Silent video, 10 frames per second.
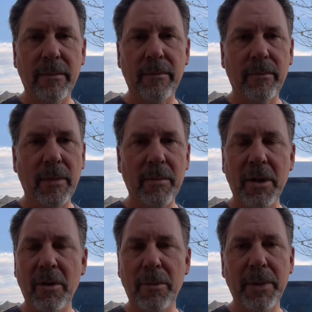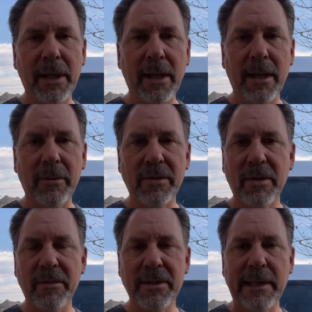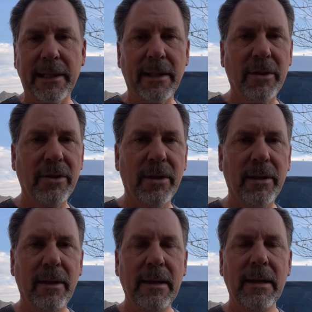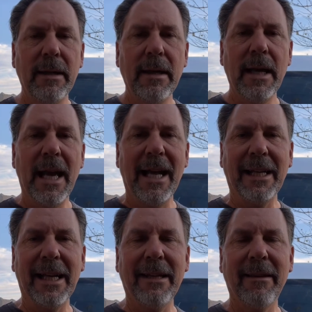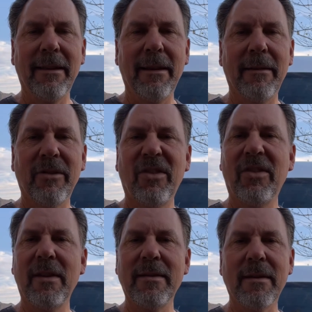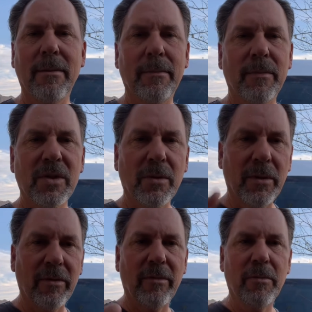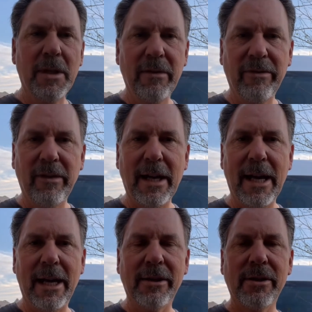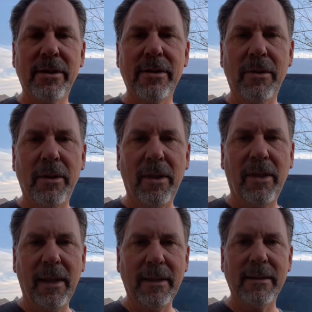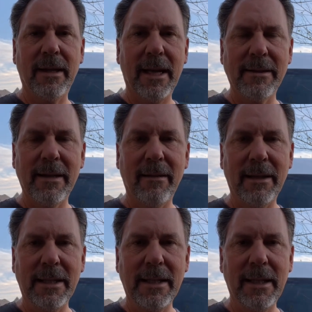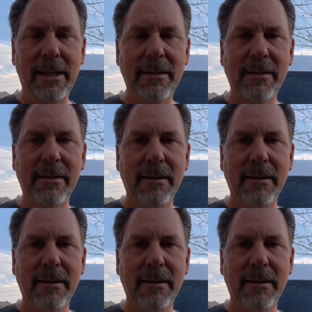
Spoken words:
maybe a European auto service technician, and get the system sort of reflashed so it thinks it has LEDs,